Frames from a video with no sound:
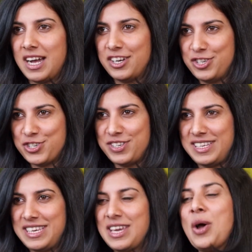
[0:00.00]

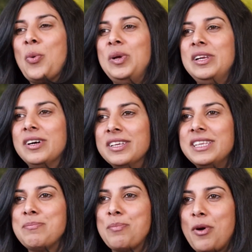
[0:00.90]
Additionally, we learn
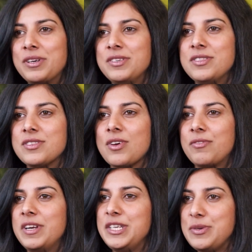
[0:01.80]
the importance
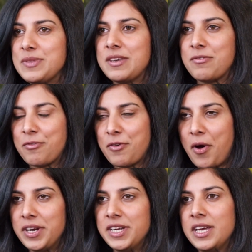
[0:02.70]
of reducing
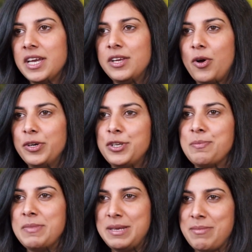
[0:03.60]
fraud in order to
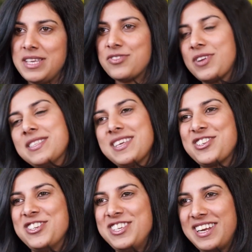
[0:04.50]
minimize
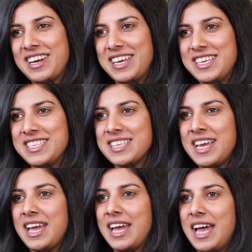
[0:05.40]
transaction declines
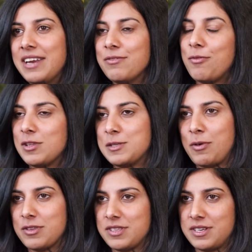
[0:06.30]
and false
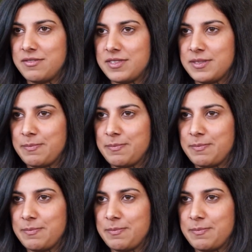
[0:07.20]
positives.